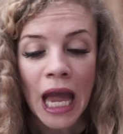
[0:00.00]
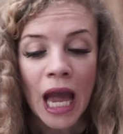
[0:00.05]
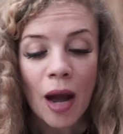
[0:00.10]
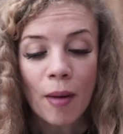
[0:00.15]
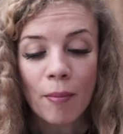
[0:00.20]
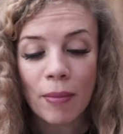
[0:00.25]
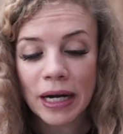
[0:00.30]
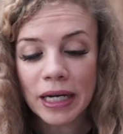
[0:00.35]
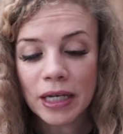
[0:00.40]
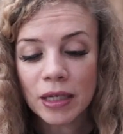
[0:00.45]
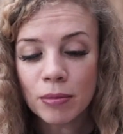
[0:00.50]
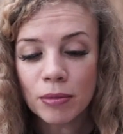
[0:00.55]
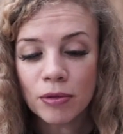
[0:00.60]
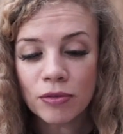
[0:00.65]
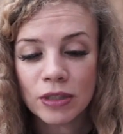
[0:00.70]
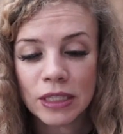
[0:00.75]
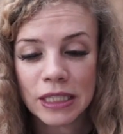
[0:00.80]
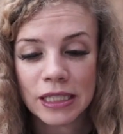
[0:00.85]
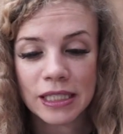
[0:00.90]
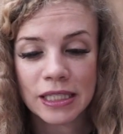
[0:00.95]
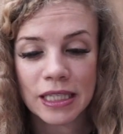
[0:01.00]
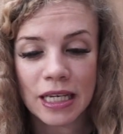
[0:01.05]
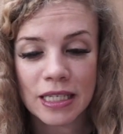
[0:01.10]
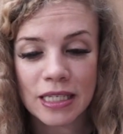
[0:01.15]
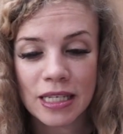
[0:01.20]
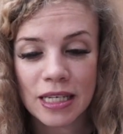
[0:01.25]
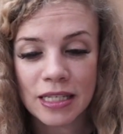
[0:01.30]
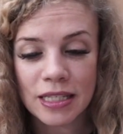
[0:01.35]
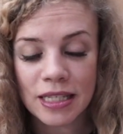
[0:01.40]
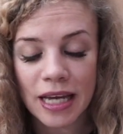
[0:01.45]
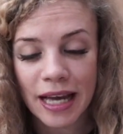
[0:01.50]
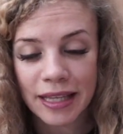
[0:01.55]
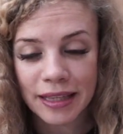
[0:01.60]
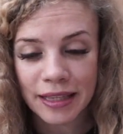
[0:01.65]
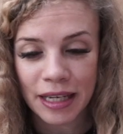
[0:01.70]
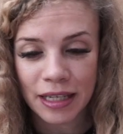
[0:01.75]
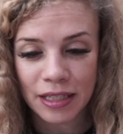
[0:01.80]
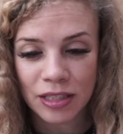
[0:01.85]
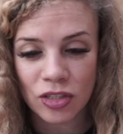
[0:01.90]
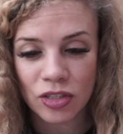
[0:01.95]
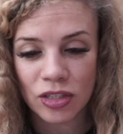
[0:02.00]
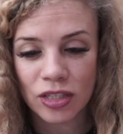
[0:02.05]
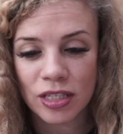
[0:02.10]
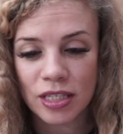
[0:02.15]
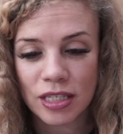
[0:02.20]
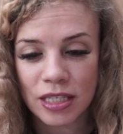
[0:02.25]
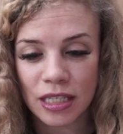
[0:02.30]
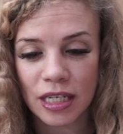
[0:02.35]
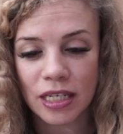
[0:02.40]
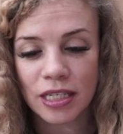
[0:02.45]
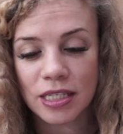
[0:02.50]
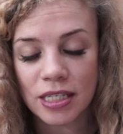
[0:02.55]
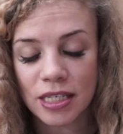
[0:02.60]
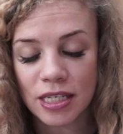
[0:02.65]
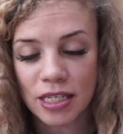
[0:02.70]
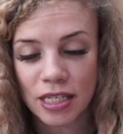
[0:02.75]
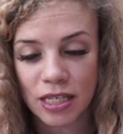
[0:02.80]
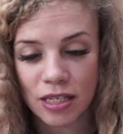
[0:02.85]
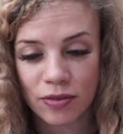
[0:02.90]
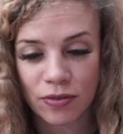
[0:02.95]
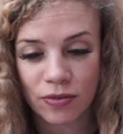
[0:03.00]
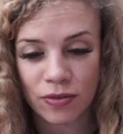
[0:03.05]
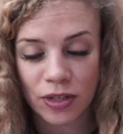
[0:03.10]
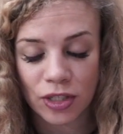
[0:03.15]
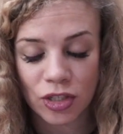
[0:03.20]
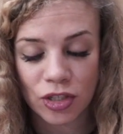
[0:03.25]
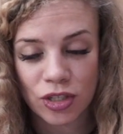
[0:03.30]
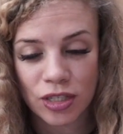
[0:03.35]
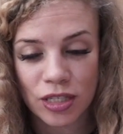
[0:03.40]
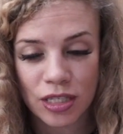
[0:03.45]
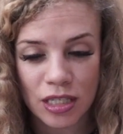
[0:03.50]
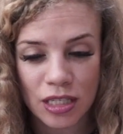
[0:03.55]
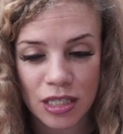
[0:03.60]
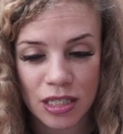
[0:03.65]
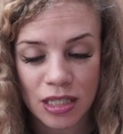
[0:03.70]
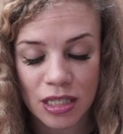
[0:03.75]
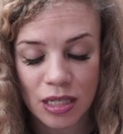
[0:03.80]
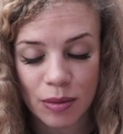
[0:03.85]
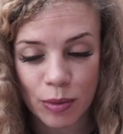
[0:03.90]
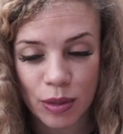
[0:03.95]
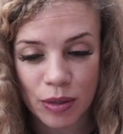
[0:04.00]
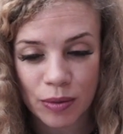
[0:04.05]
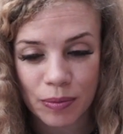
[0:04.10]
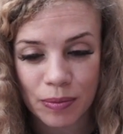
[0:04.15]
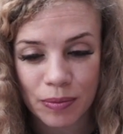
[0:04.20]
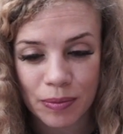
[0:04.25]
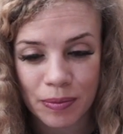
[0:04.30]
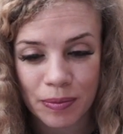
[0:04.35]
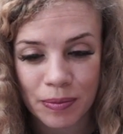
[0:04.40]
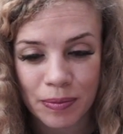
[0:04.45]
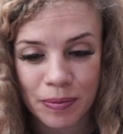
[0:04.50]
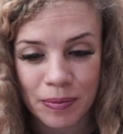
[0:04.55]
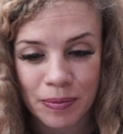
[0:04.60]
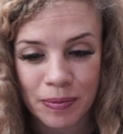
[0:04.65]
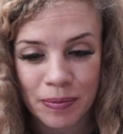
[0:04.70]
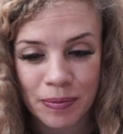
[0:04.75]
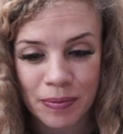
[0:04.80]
Could you mind to share with us about tactics and strategy in your system?